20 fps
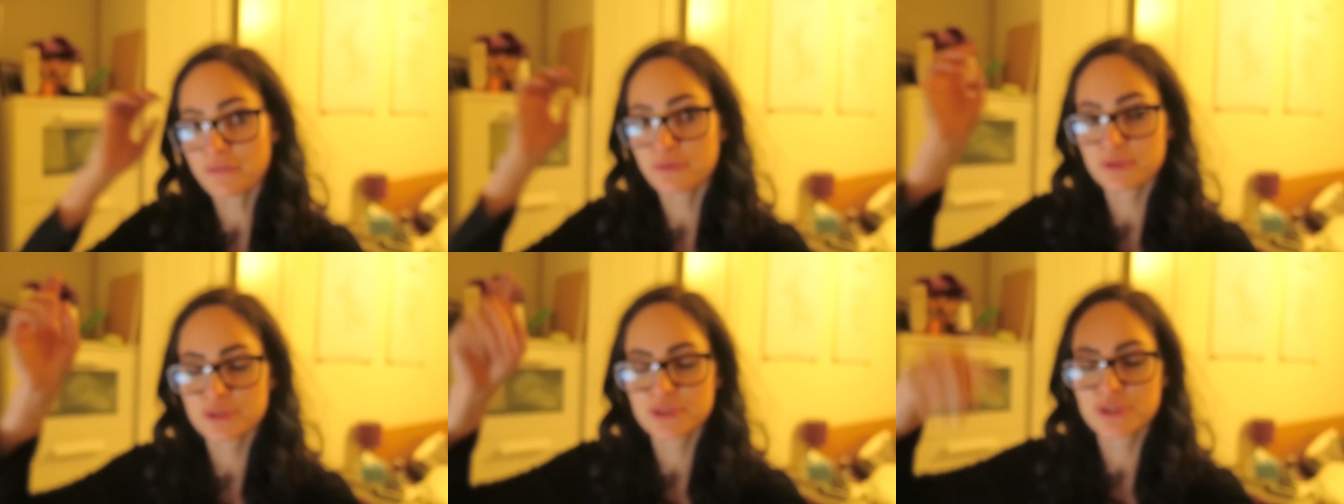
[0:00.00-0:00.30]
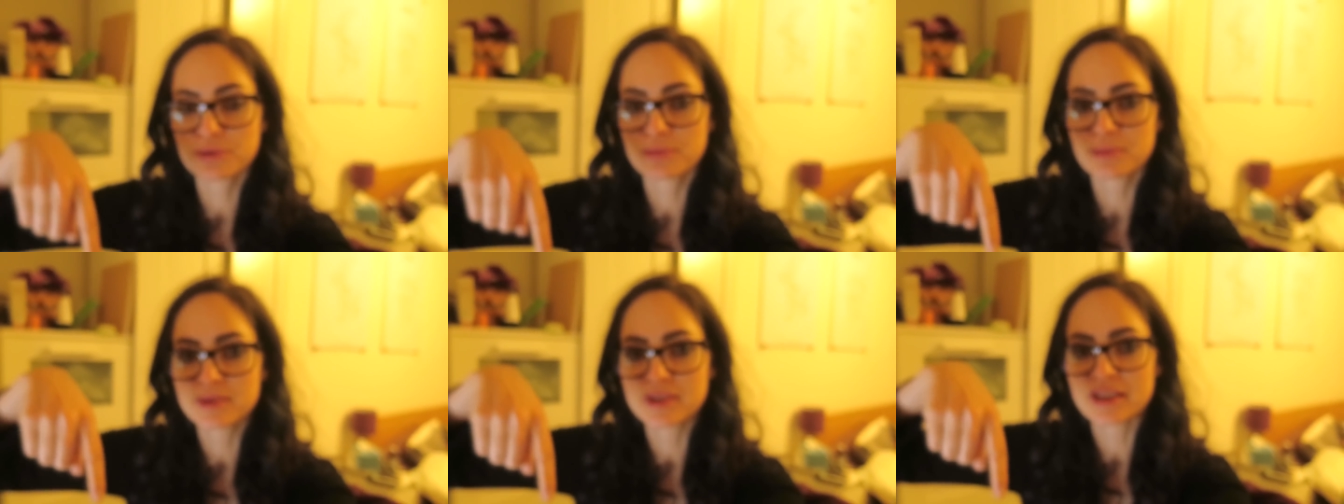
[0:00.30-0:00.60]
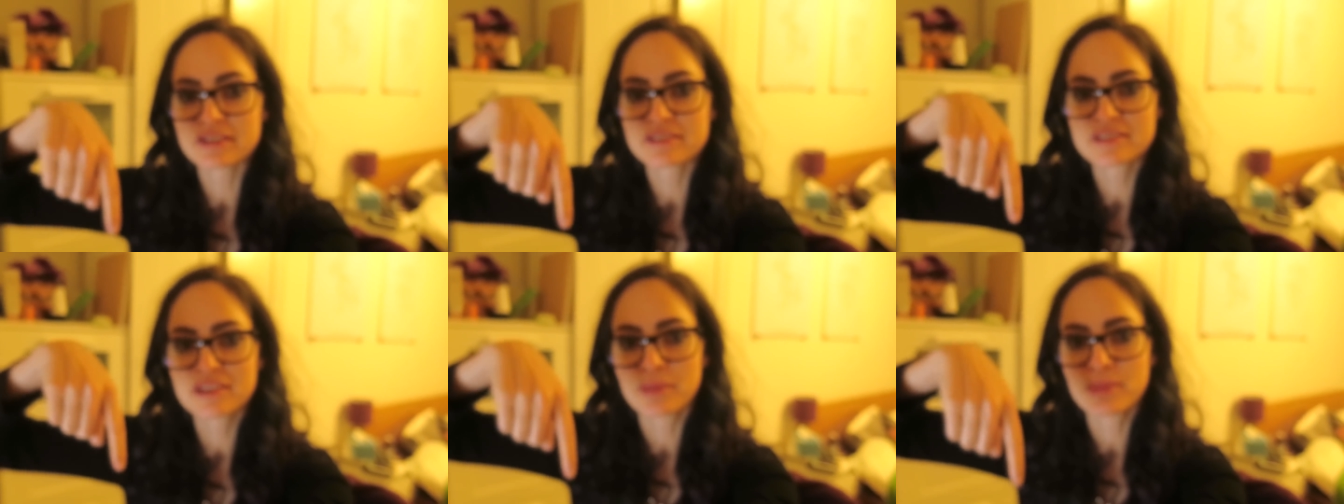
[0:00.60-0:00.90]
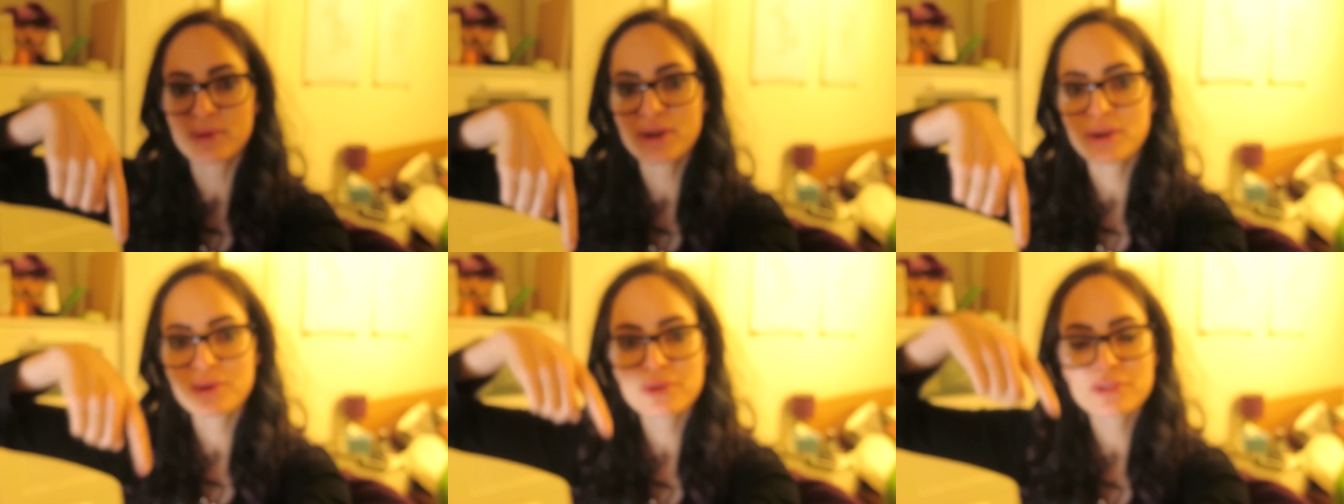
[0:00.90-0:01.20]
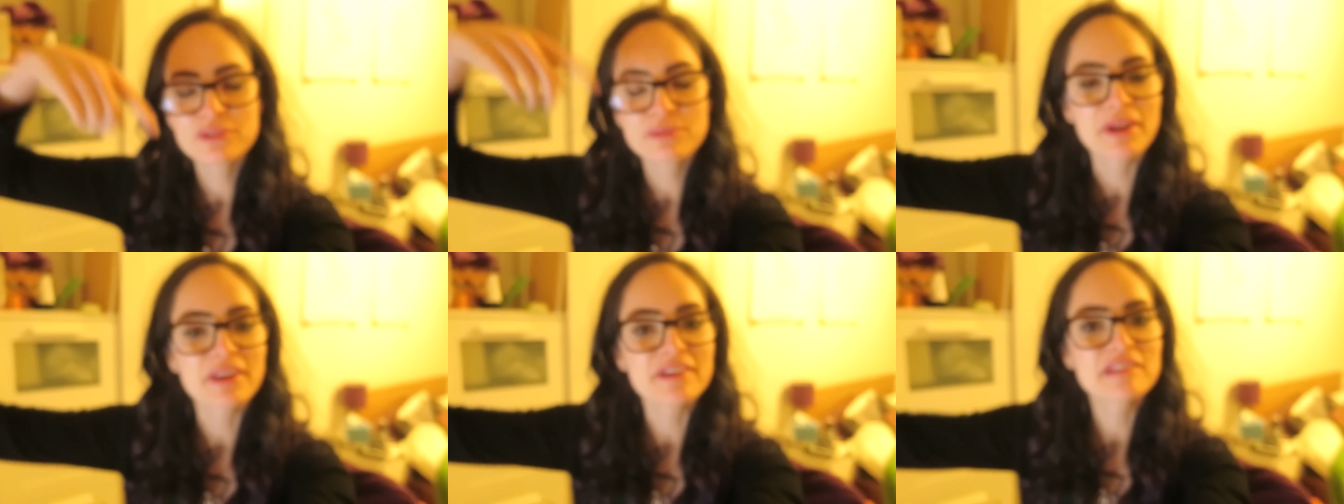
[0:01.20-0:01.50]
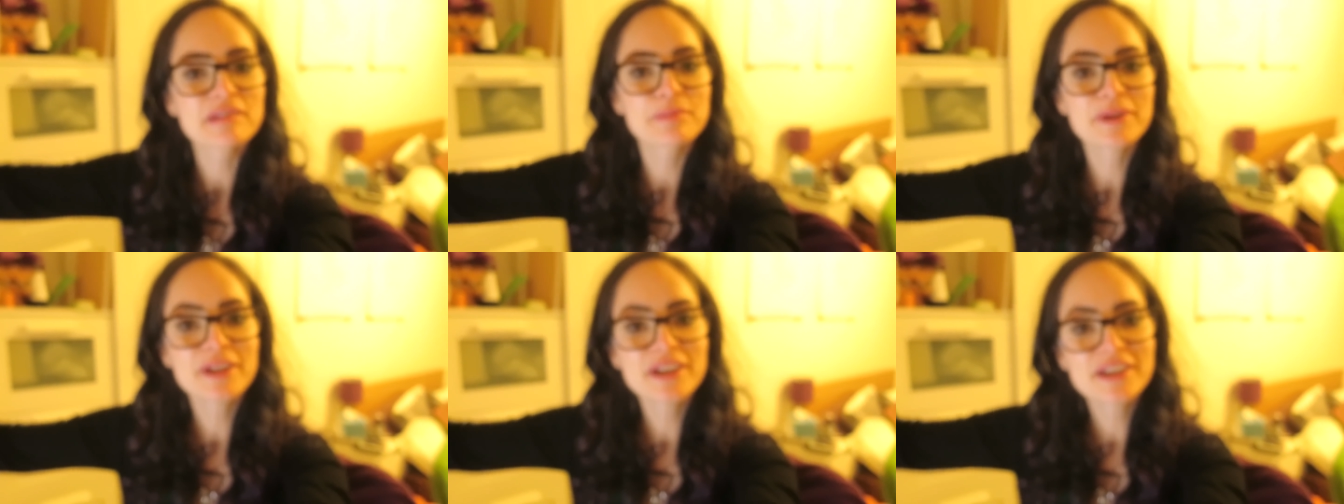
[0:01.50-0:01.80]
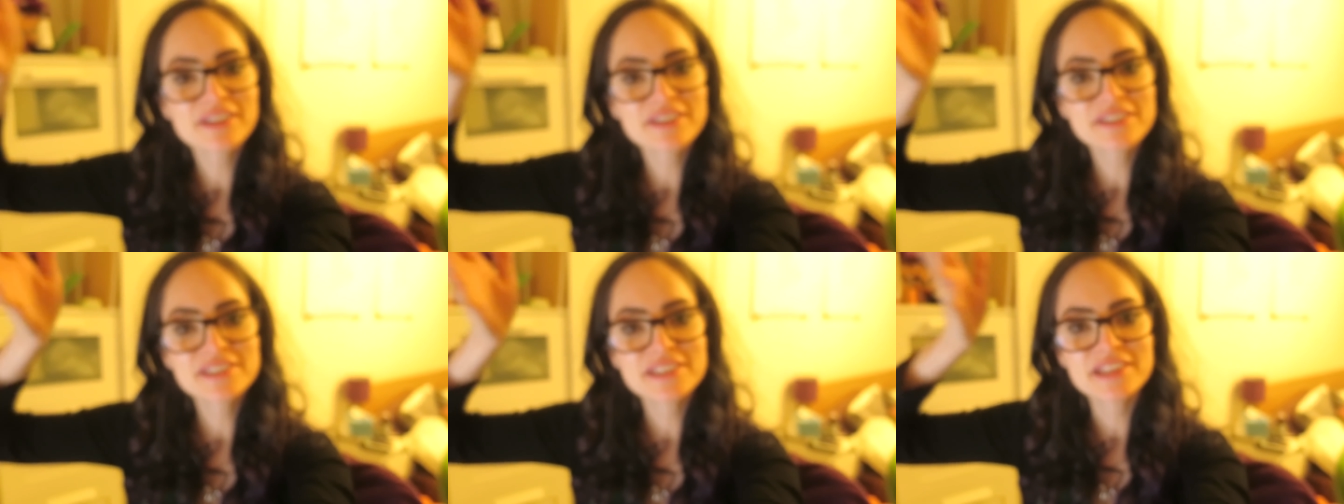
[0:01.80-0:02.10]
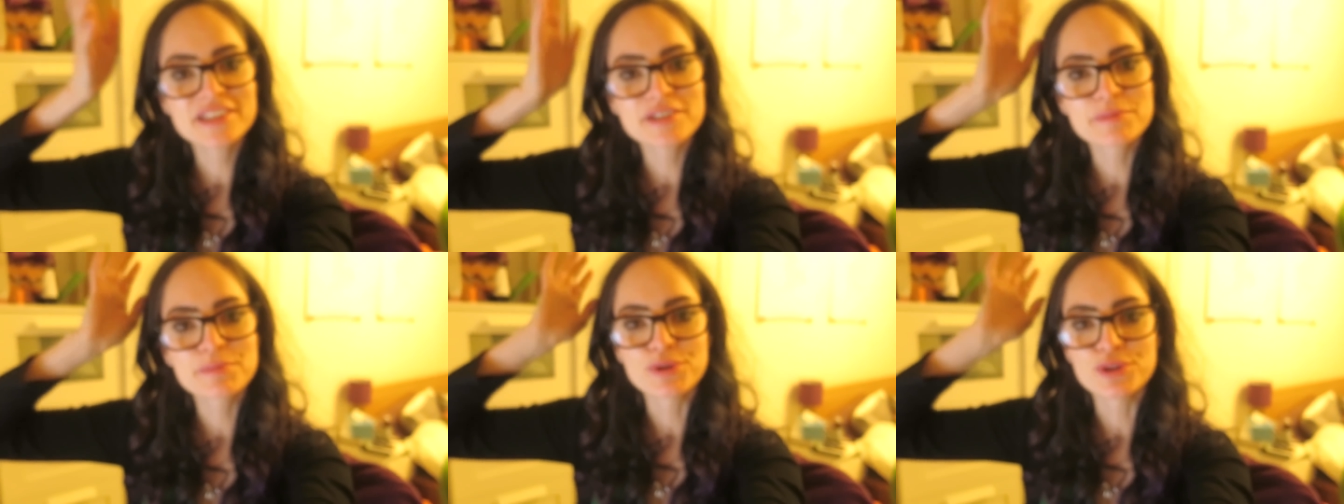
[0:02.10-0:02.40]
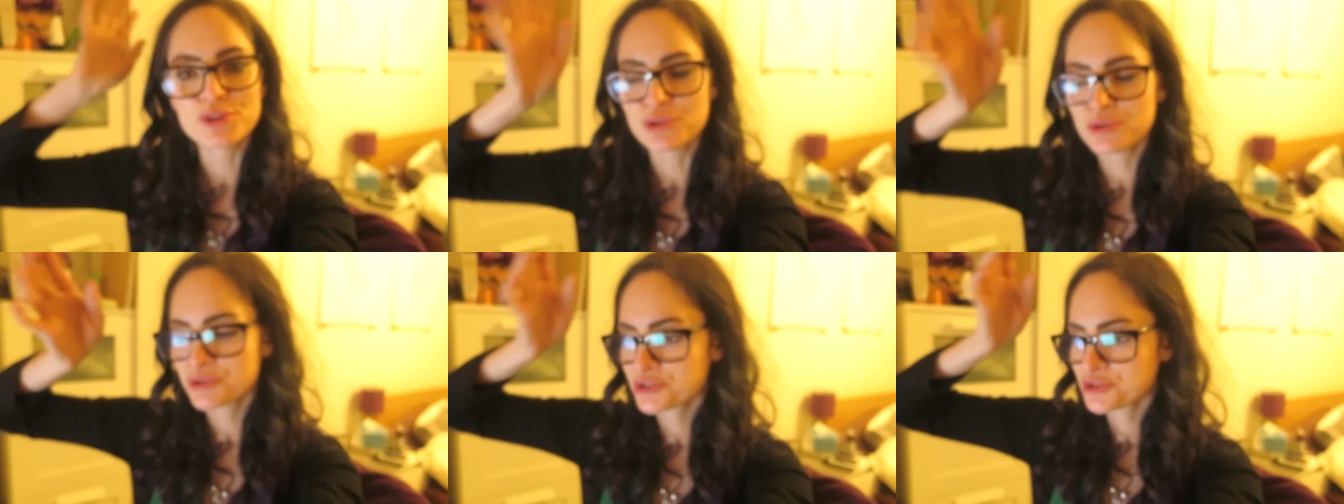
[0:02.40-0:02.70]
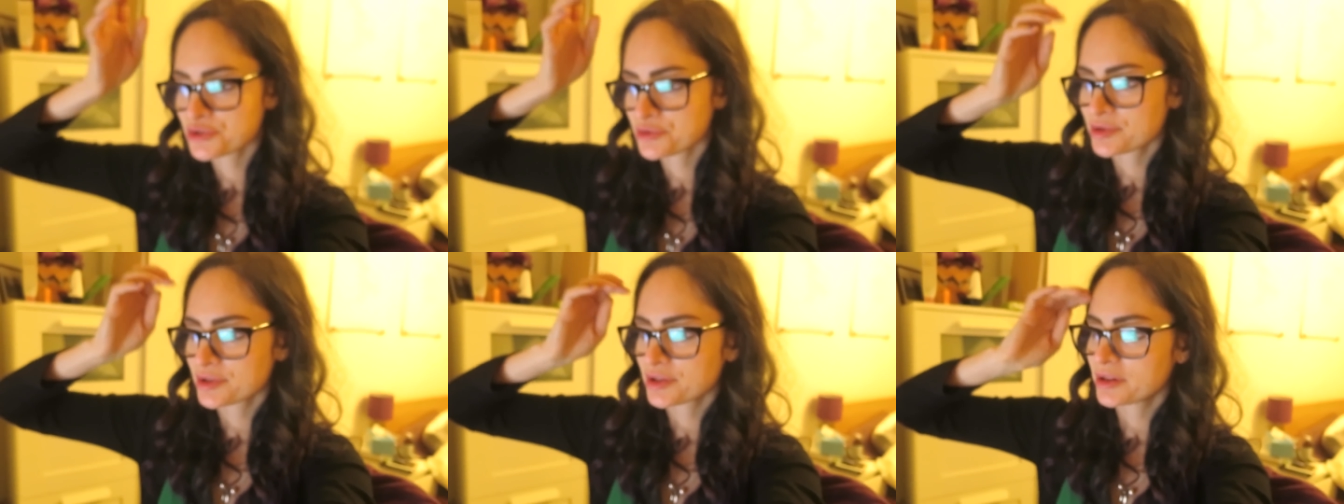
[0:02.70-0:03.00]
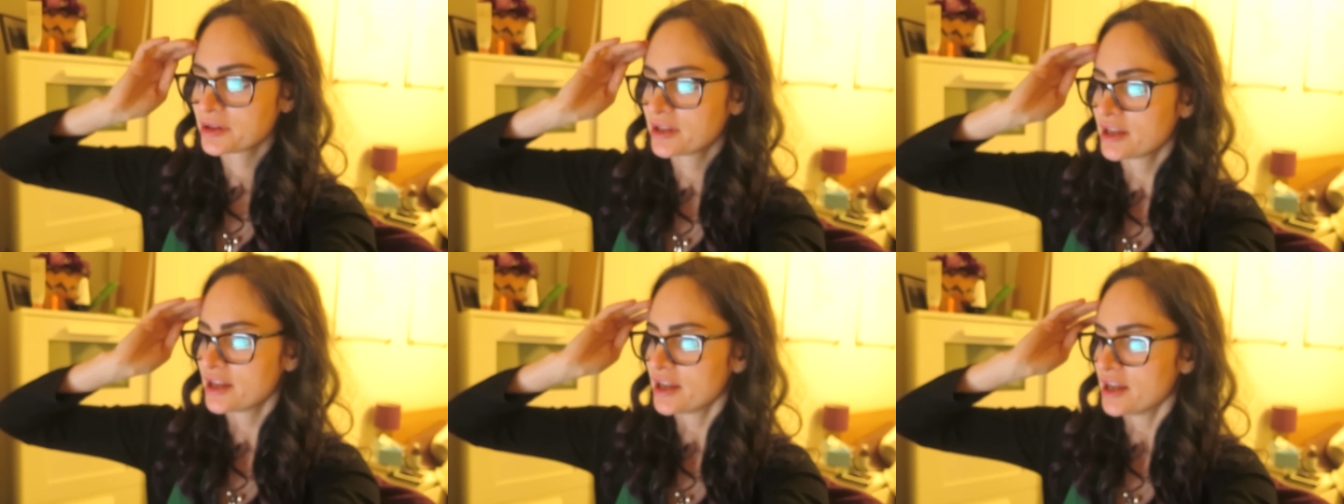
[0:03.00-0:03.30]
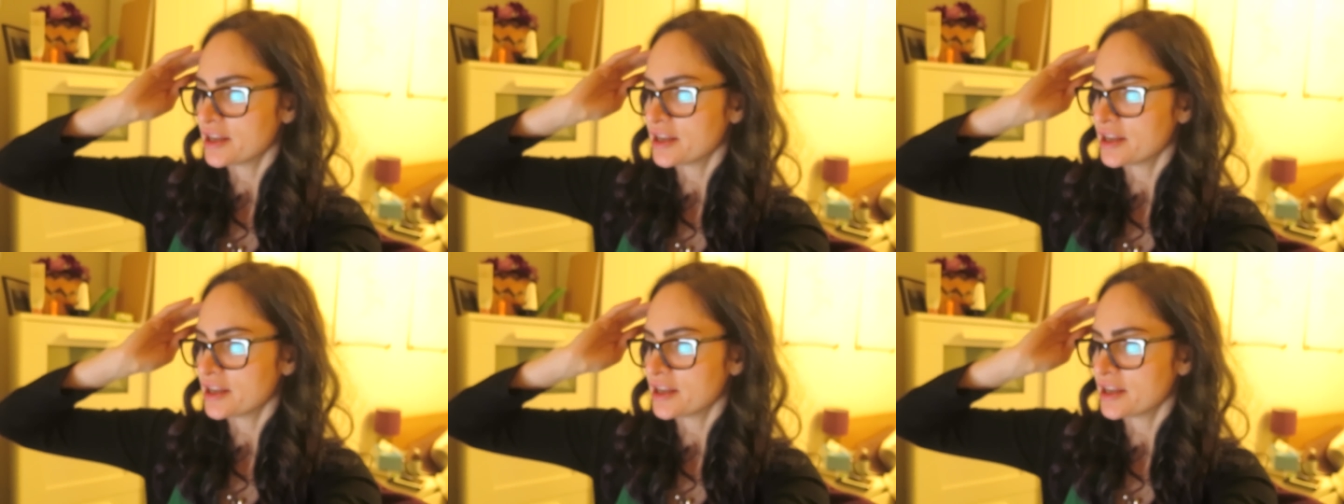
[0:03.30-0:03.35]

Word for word: Full song will be linked down below as well as the playlist as per usual.